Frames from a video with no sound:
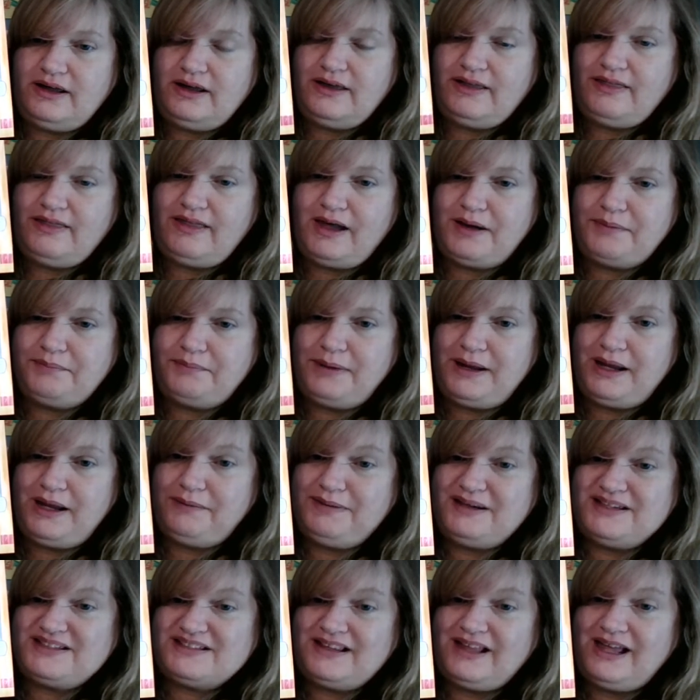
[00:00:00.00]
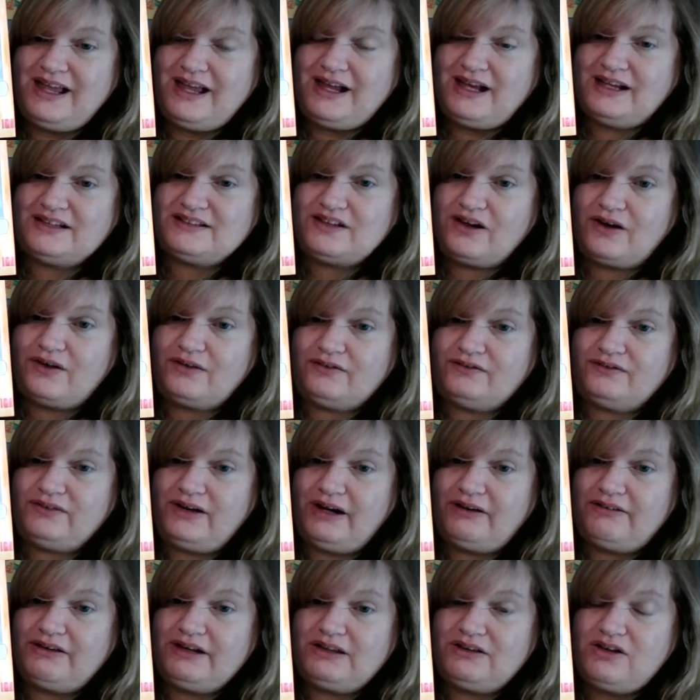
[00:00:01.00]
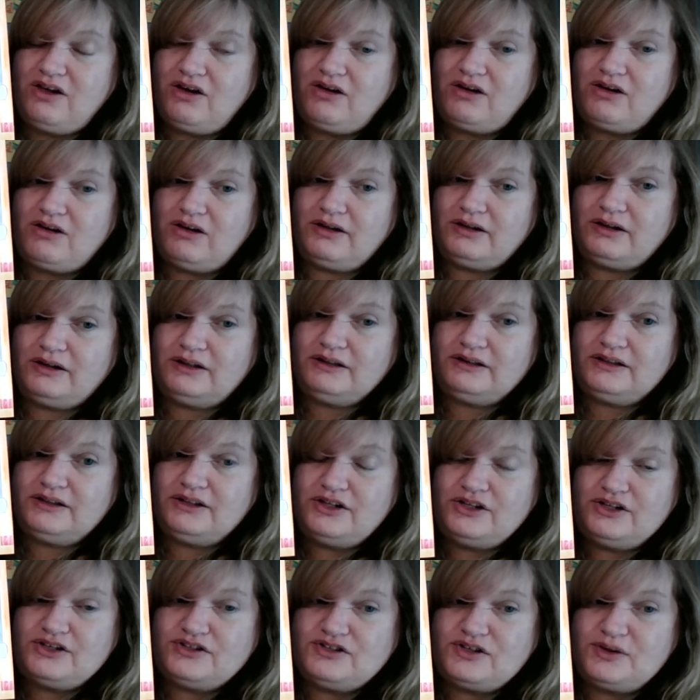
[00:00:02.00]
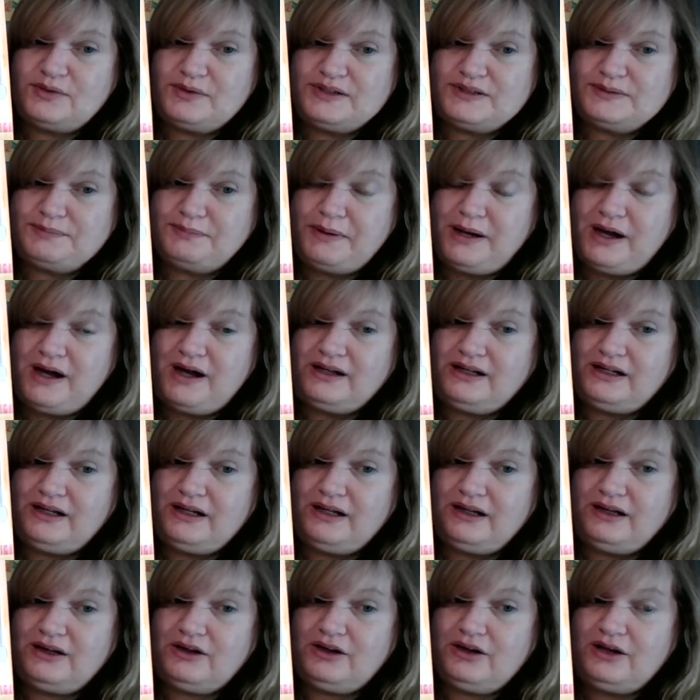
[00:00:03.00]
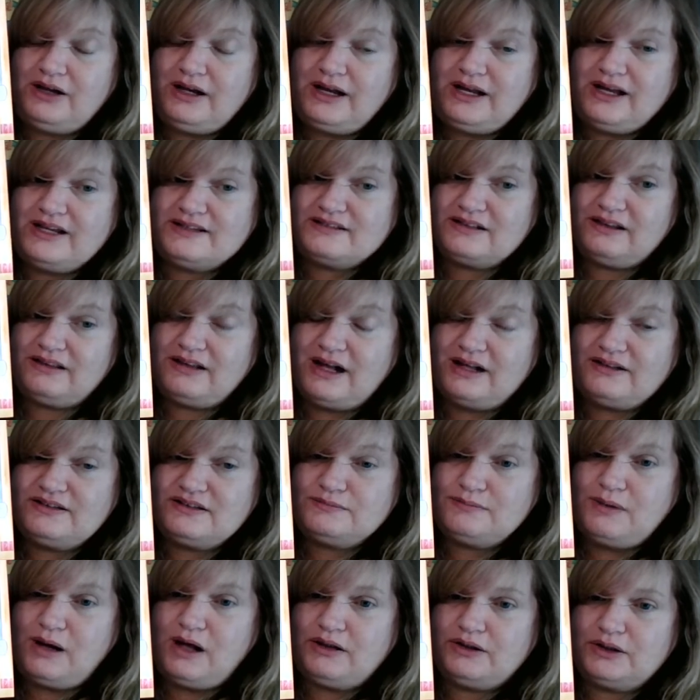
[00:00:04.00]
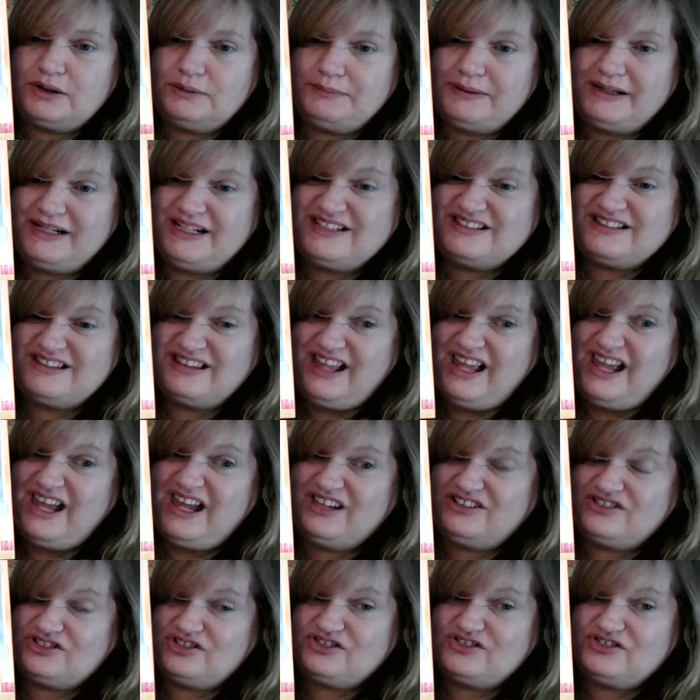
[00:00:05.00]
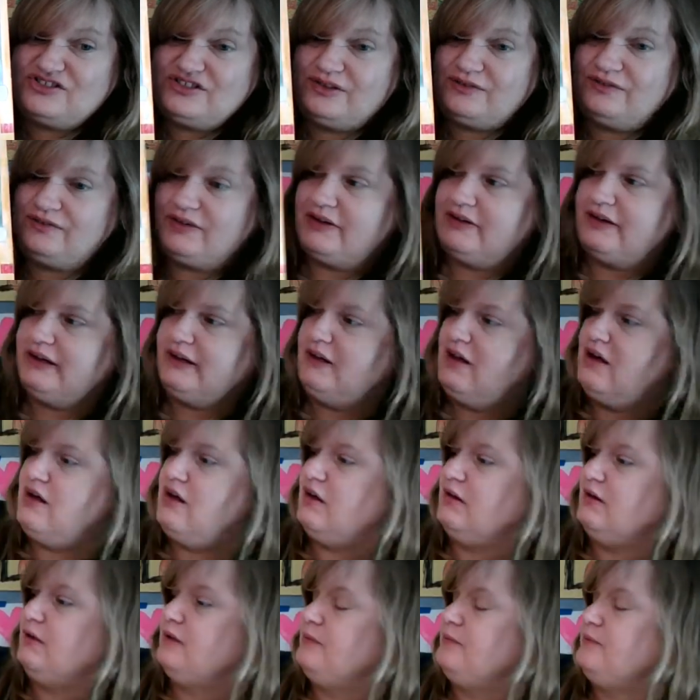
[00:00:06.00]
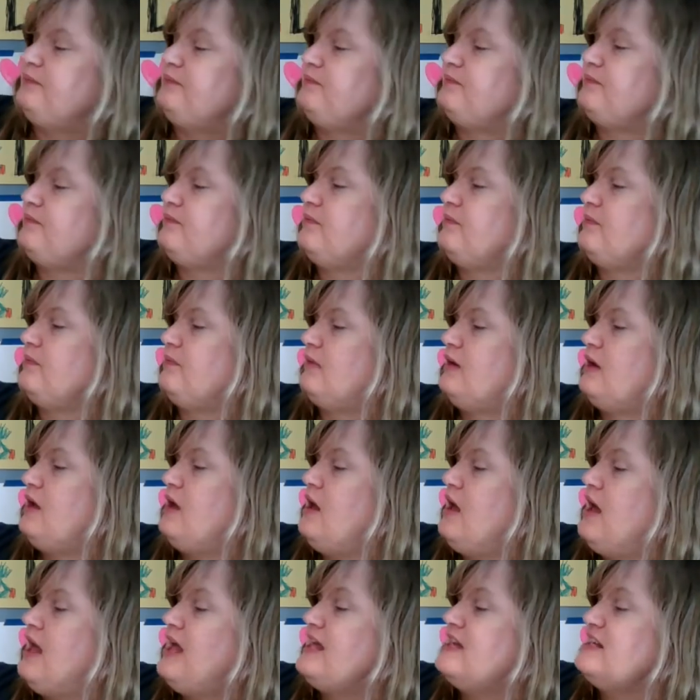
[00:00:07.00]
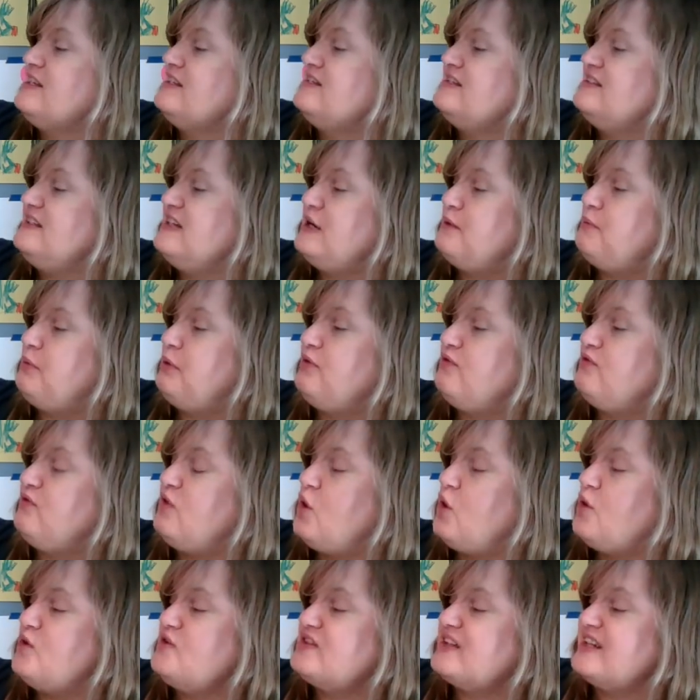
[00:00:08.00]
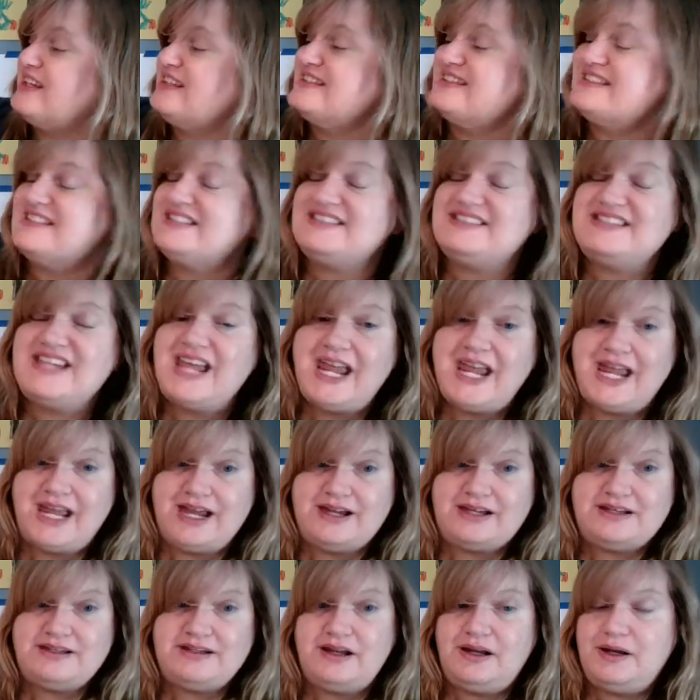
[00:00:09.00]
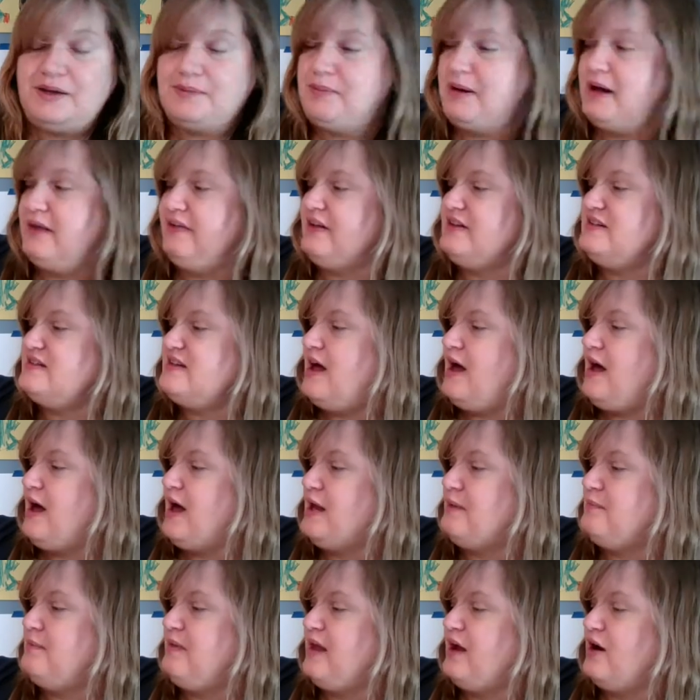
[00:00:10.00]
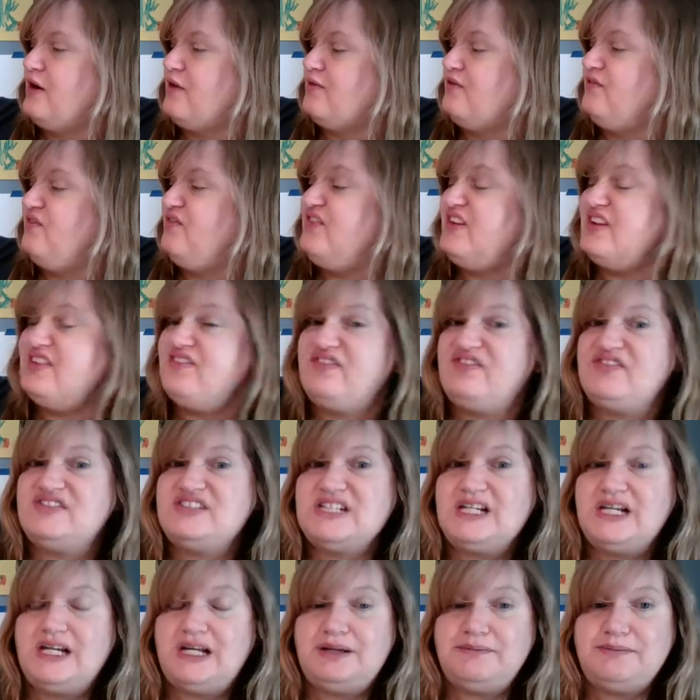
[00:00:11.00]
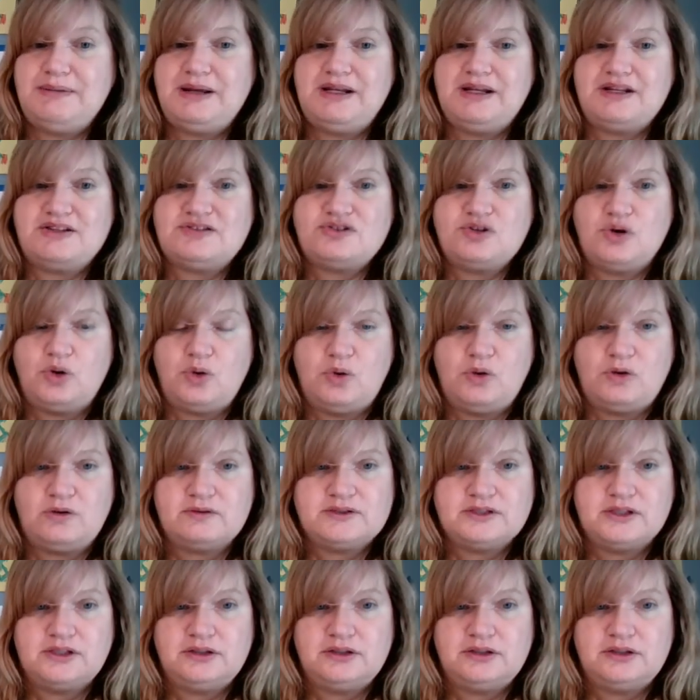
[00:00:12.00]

that baby's legs are very long. So his body is a lot smaller, but his legs are still very long. Zebra foals can stand by the time they are 15 minutes old.